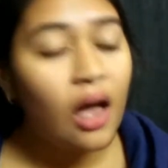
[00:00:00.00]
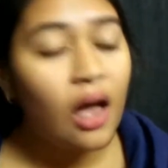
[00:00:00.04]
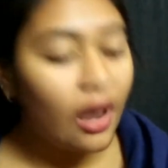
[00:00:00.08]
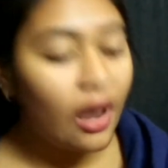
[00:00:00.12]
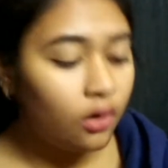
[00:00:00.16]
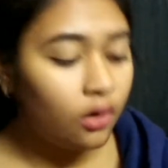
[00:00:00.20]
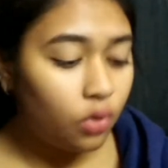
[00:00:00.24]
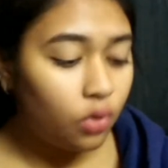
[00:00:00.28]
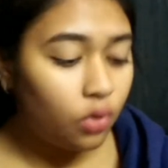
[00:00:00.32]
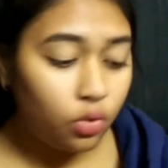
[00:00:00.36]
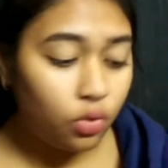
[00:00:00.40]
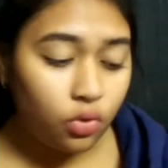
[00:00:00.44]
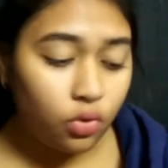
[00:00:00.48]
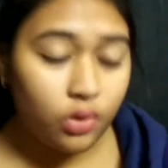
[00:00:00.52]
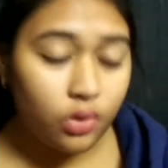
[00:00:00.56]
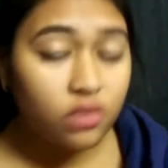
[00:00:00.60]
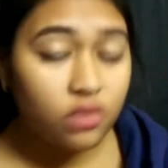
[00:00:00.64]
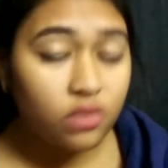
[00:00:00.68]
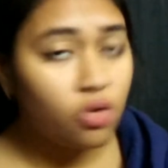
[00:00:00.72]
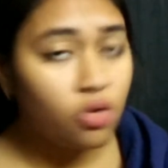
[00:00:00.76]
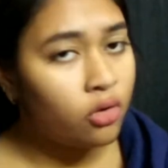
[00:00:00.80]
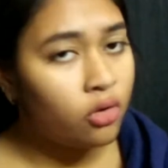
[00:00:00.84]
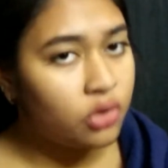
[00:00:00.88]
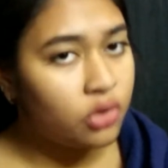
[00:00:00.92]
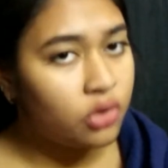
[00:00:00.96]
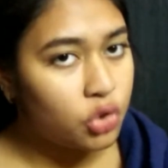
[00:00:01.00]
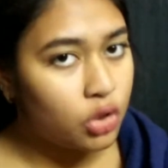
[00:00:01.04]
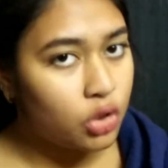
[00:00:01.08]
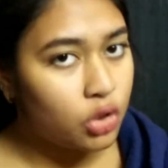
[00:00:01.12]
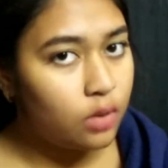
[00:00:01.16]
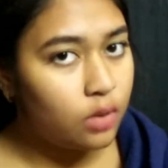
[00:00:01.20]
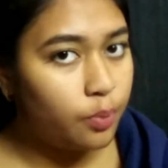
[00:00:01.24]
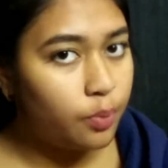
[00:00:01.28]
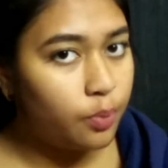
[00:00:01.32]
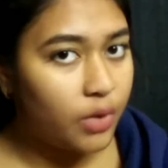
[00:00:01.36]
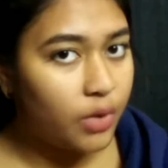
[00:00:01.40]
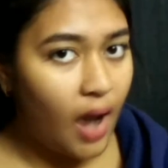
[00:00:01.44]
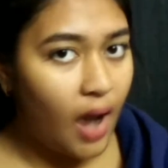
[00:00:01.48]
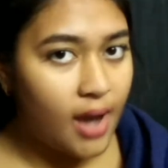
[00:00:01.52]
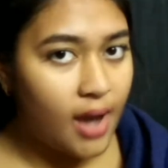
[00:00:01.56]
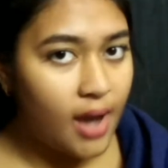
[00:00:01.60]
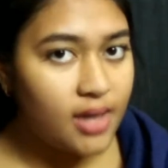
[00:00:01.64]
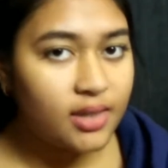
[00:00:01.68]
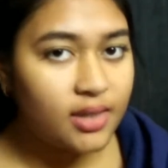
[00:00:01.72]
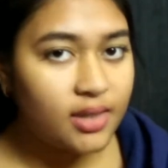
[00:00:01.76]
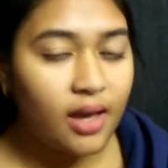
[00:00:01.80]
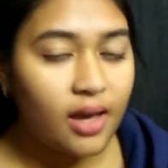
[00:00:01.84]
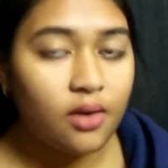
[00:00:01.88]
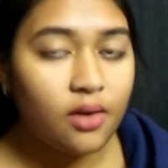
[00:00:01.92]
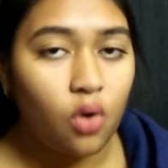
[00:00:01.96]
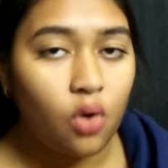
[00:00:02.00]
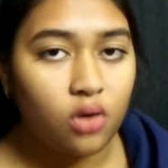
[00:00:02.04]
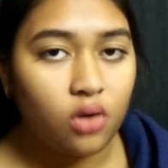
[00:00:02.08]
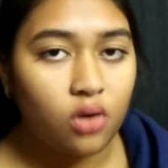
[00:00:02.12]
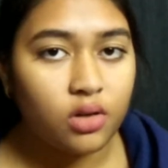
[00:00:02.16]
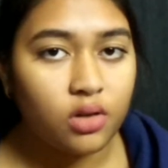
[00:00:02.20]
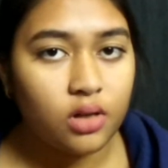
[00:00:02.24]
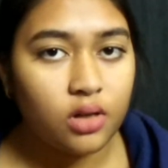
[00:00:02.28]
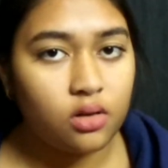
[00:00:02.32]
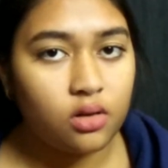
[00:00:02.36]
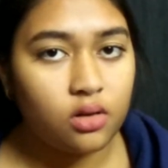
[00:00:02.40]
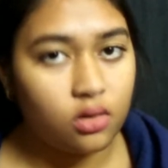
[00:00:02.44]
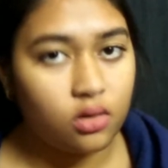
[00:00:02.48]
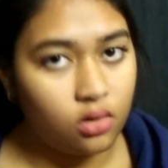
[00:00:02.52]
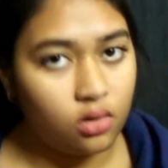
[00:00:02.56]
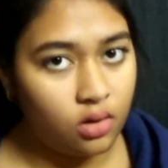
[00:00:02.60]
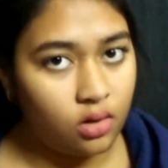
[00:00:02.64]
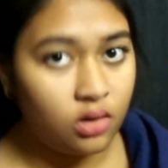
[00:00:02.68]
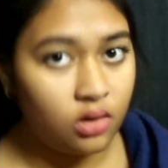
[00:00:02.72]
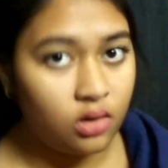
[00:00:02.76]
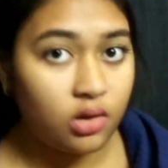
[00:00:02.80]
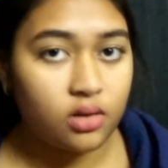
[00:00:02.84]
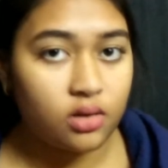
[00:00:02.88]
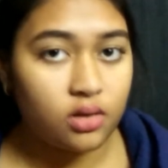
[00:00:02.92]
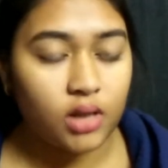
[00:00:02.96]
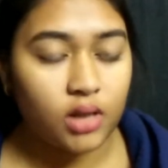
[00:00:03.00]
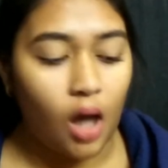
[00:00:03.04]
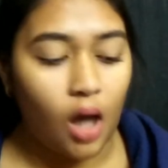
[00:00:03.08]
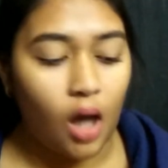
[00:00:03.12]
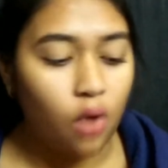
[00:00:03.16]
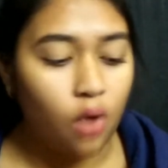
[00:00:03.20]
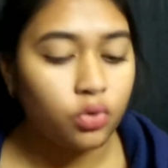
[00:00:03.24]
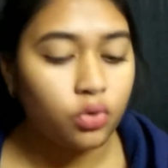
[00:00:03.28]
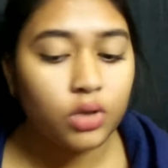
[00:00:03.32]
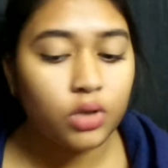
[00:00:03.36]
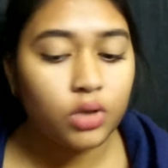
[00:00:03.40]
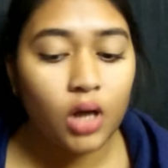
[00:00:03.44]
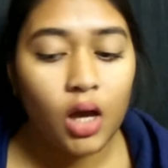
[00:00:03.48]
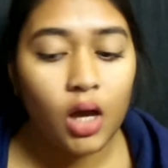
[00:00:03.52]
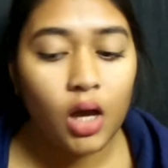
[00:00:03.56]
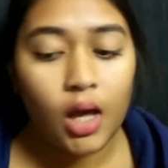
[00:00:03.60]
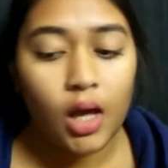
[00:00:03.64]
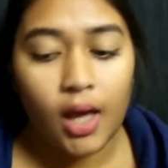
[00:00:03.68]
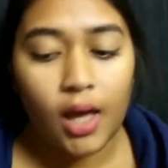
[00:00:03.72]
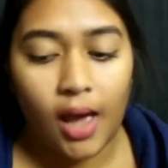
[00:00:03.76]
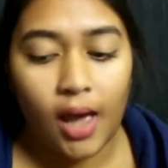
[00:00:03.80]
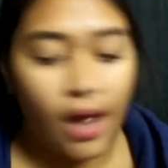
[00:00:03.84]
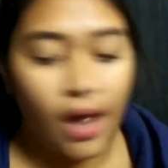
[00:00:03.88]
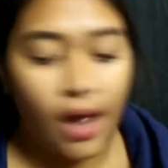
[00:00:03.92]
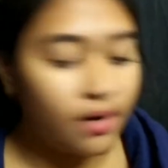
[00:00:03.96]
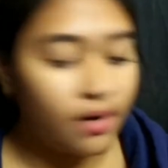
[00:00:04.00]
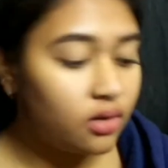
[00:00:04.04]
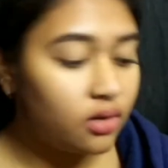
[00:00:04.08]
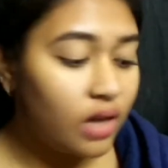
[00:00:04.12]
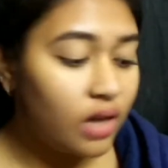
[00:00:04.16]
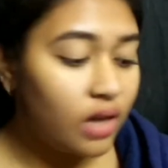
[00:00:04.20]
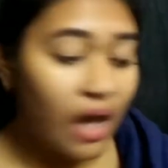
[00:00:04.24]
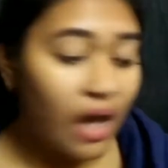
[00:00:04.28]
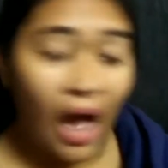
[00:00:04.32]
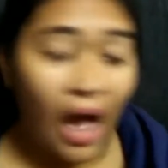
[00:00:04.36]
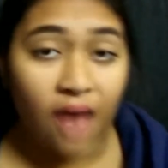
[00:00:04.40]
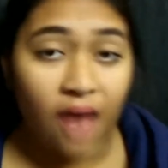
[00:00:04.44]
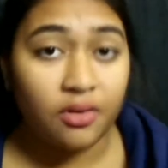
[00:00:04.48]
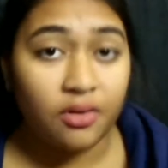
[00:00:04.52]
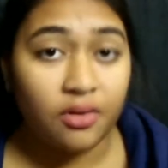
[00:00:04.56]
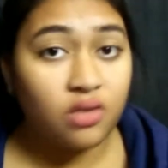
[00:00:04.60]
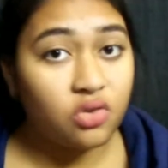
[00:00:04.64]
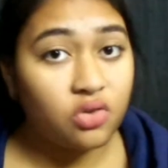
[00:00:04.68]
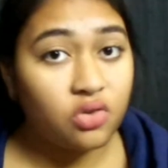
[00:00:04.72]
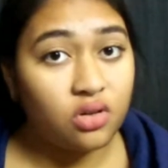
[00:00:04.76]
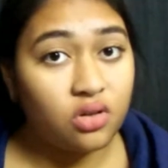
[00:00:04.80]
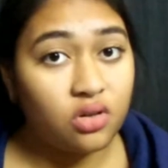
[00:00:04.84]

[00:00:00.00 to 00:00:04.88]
I don't know its original price. I got it in discount and they haven't